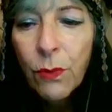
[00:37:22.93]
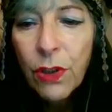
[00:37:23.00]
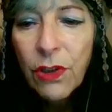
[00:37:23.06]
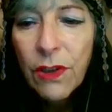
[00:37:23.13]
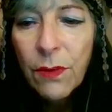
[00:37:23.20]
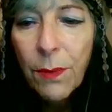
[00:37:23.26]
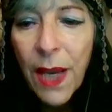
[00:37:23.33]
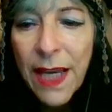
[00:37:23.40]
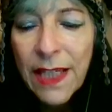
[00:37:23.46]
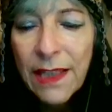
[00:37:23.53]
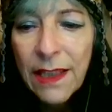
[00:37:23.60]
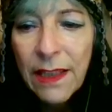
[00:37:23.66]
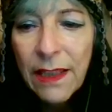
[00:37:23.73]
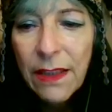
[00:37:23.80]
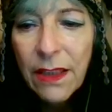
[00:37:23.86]
which is
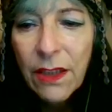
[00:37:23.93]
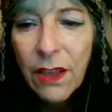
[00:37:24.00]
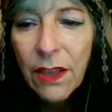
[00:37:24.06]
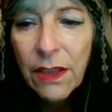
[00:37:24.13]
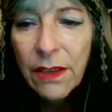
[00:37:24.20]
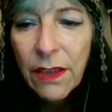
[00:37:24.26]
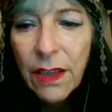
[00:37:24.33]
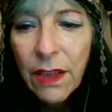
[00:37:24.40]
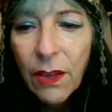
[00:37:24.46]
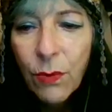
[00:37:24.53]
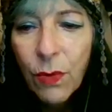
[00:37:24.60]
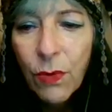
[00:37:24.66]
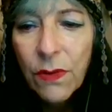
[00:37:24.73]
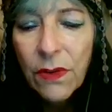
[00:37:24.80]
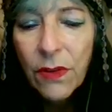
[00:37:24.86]
Pisces, the dark side of the moon.